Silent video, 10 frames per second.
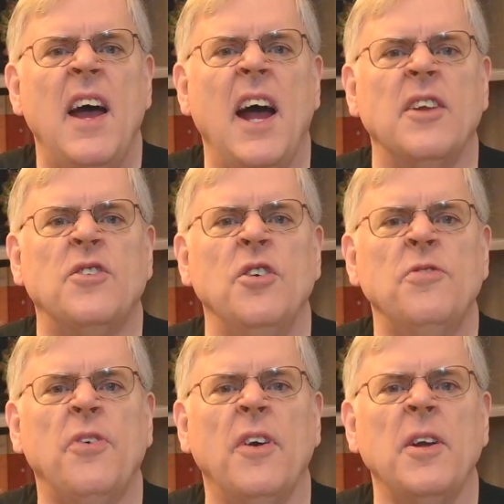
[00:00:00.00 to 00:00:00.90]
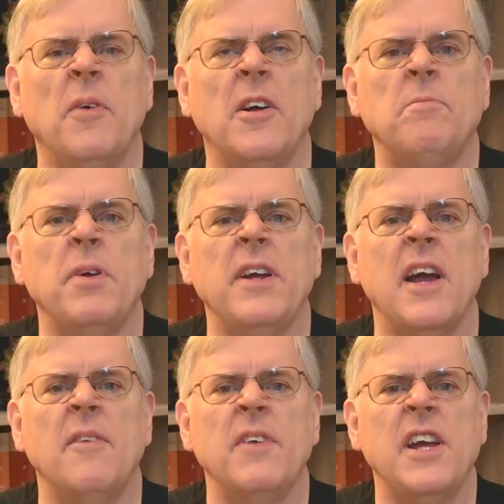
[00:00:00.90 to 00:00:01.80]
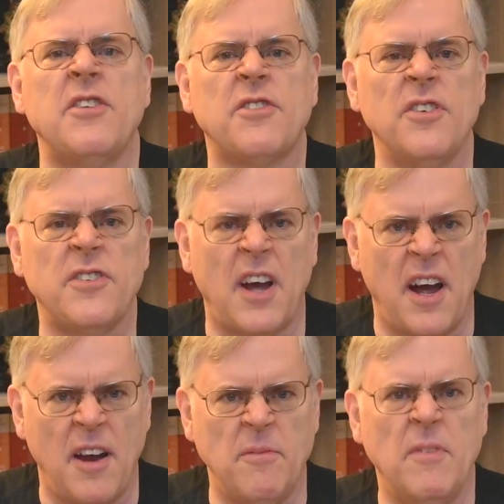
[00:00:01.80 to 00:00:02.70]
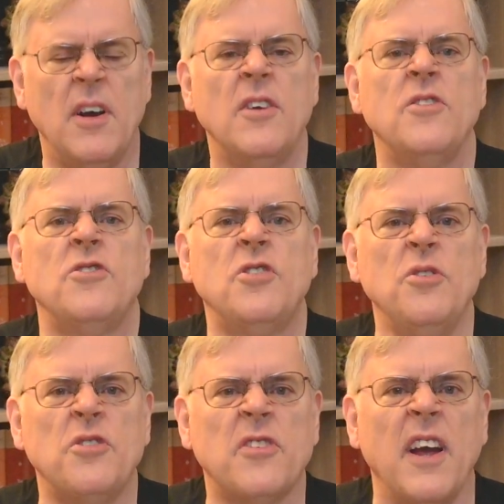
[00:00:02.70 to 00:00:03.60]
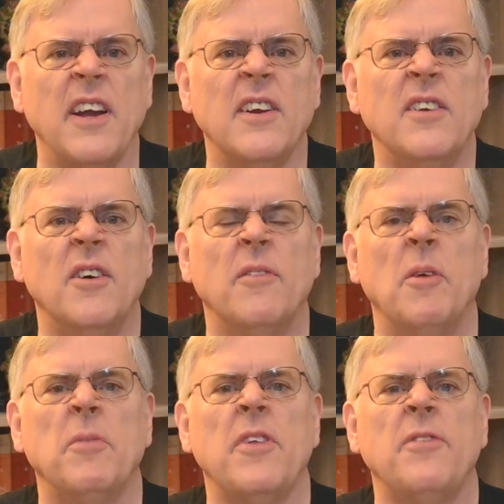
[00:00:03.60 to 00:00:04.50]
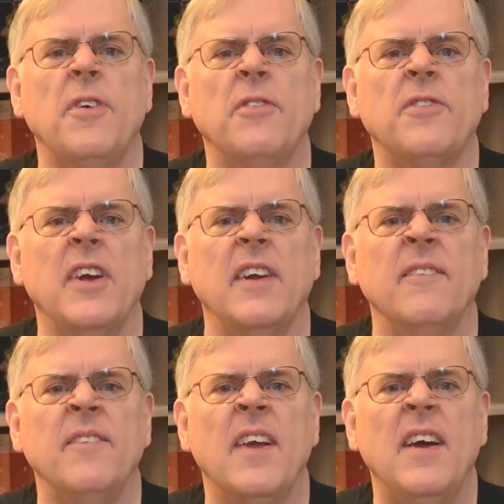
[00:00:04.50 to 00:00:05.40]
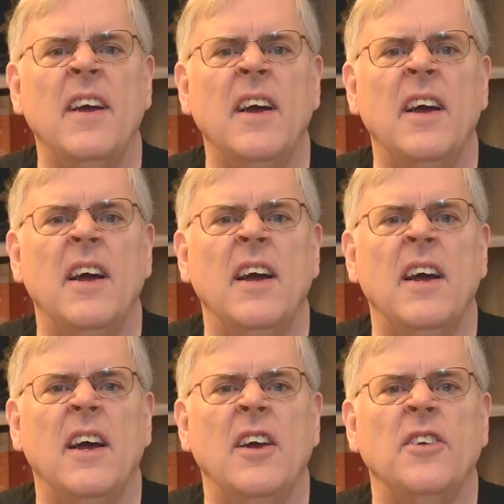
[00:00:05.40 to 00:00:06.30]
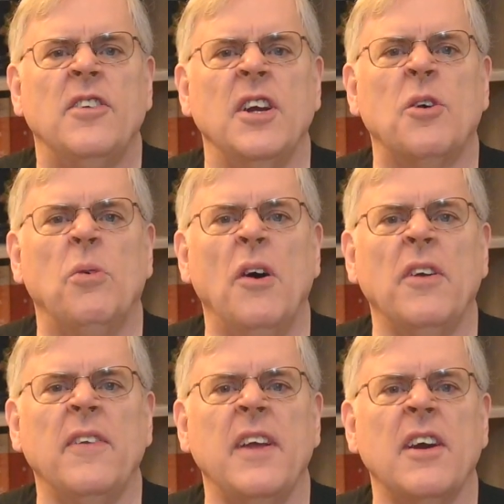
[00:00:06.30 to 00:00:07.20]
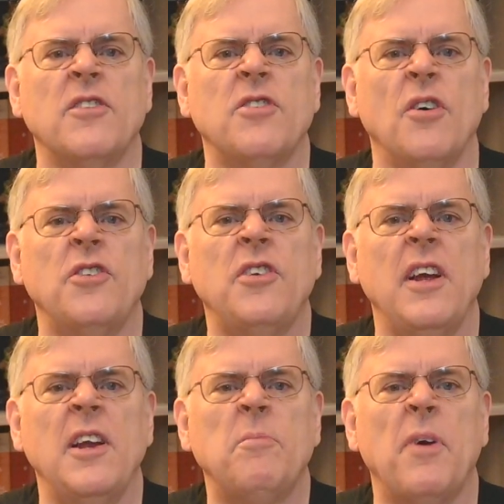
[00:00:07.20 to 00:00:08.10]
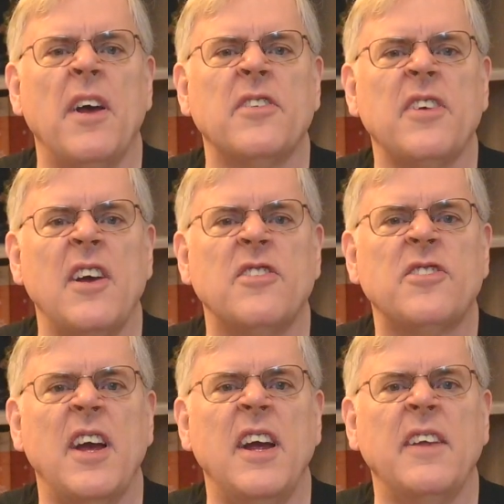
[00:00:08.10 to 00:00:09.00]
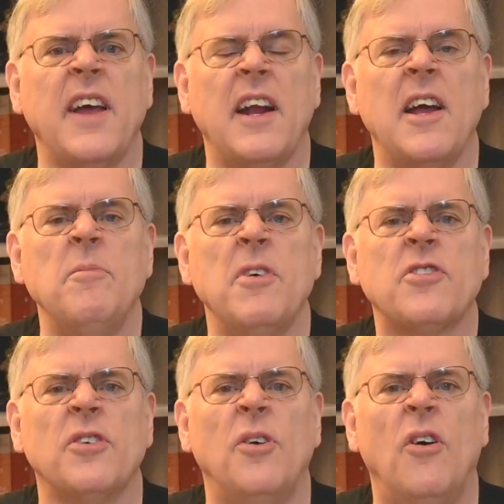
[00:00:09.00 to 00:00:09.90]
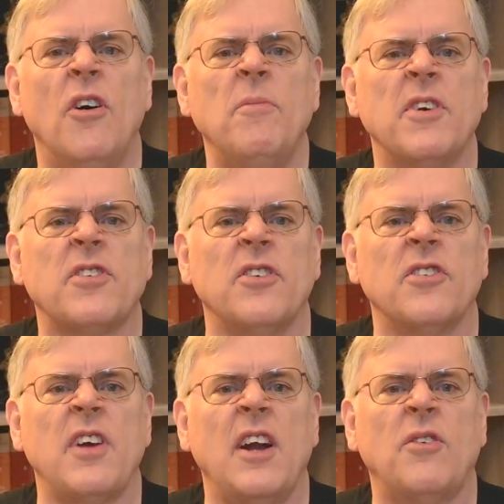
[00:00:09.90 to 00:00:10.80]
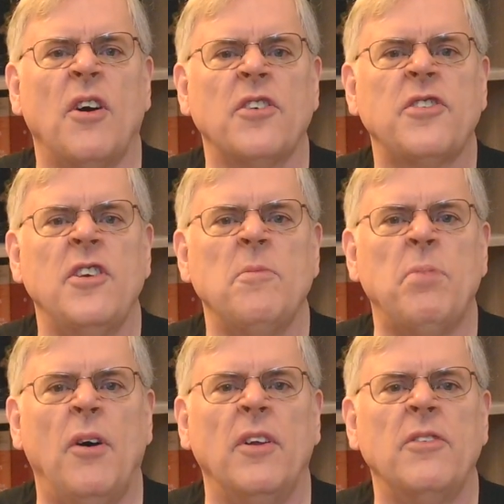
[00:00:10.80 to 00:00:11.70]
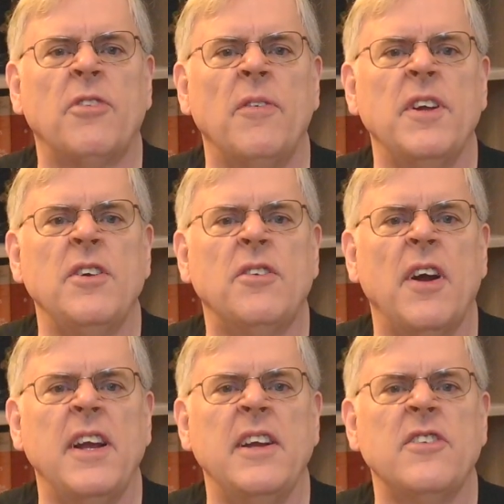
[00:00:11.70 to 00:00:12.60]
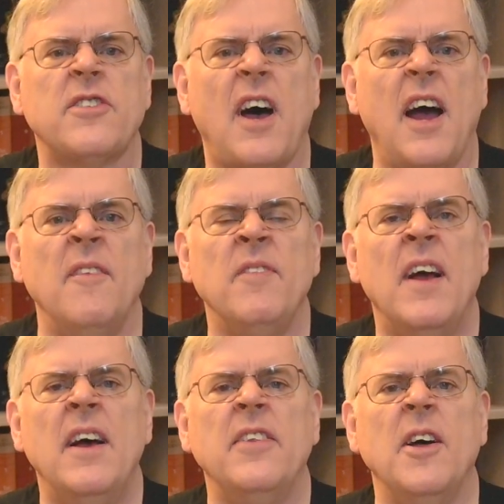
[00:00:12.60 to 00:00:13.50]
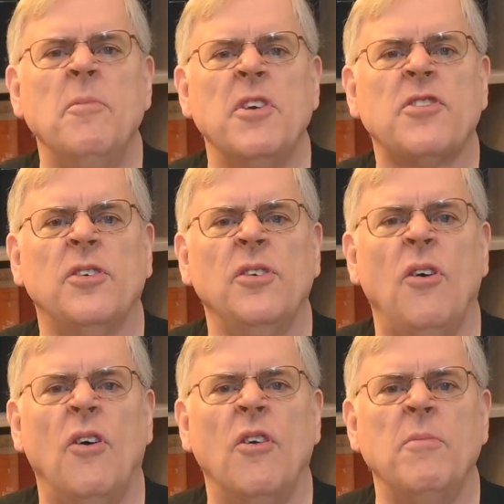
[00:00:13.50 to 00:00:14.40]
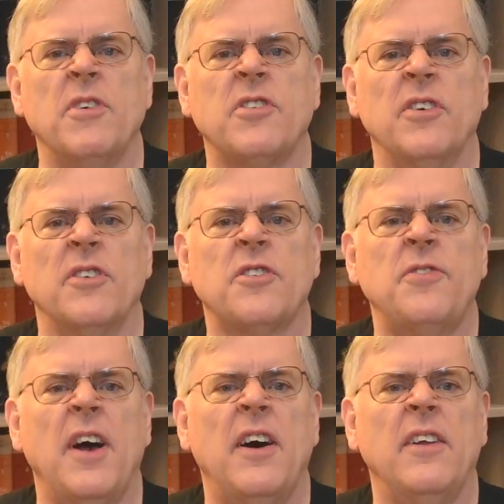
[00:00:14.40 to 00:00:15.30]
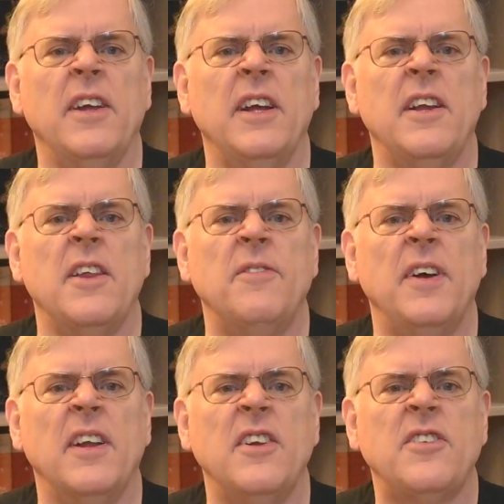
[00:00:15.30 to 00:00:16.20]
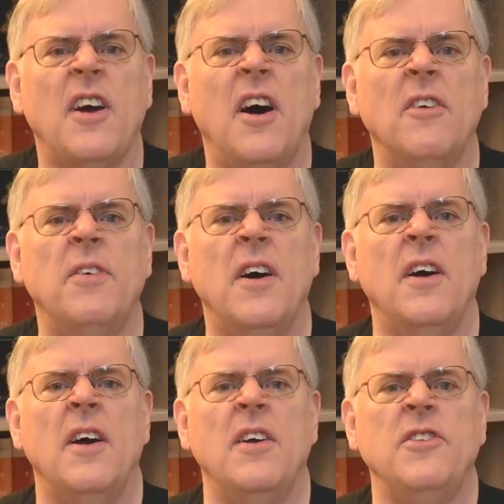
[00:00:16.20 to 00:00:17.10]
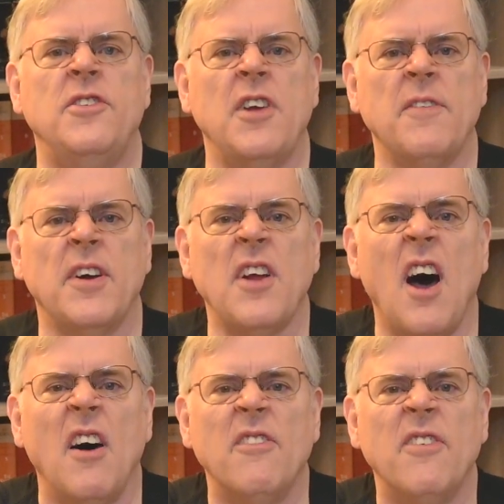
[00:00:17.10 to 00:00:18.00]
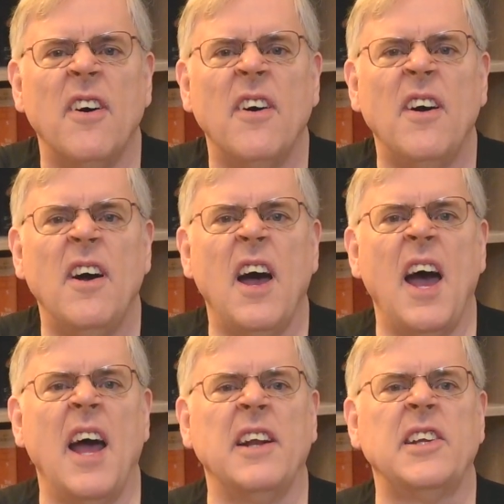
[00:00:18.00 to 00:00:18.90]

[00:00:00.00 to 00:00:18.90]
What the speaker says: at 2:41 p.m. Eastern Time, Tuesday, November the 15th. She quoted the Associated Press as saying that a missile or missiles had crossed into Poland from the Ukrainian side. The missile or missiles fell into the village of Zhevodov and